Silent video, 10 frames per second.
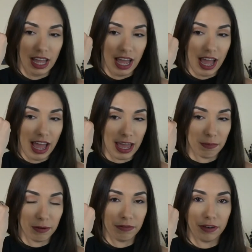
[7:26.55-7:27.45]

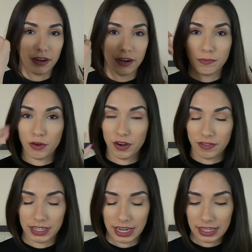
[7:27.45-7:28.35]
I prefer more of
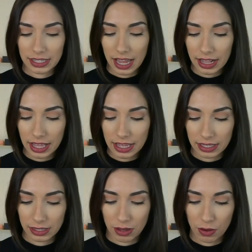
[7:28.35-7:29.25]
a tense highlight,
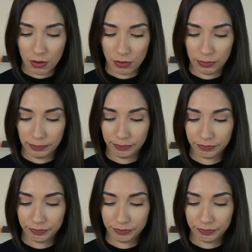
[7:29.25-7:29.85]
so